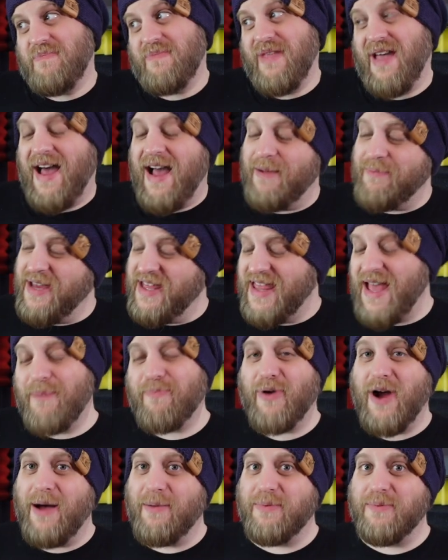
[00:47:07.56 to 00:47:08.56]
I mean, that
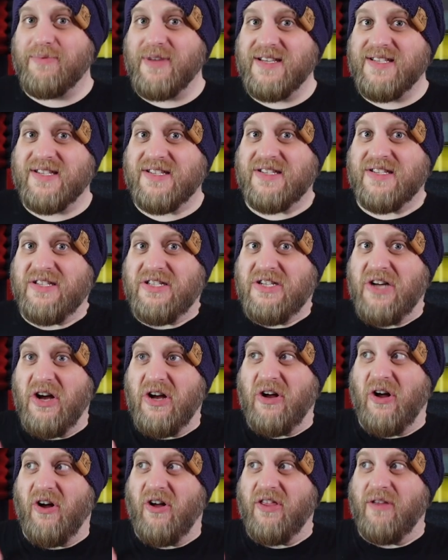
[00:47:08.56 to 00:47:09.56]
probably
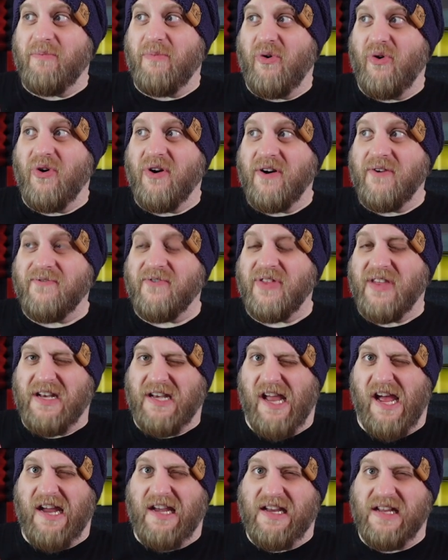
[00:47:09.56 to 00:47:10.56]
stung all the more for the
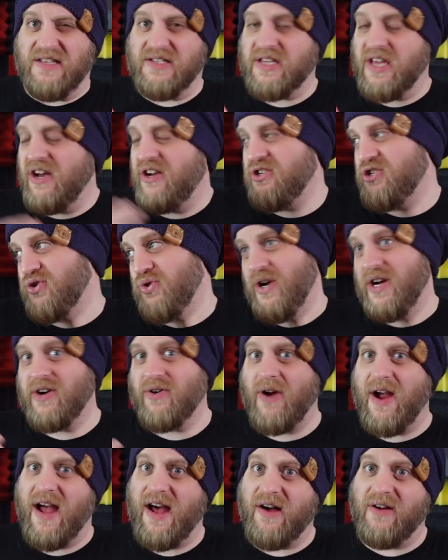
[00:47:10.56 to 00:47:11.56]
90s country
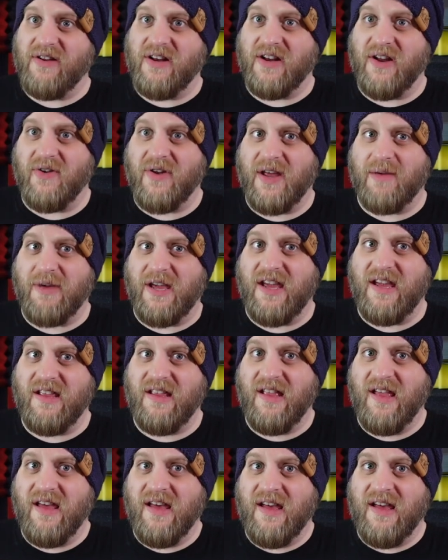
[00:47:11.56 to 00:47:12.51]
crowd, you know what I mean?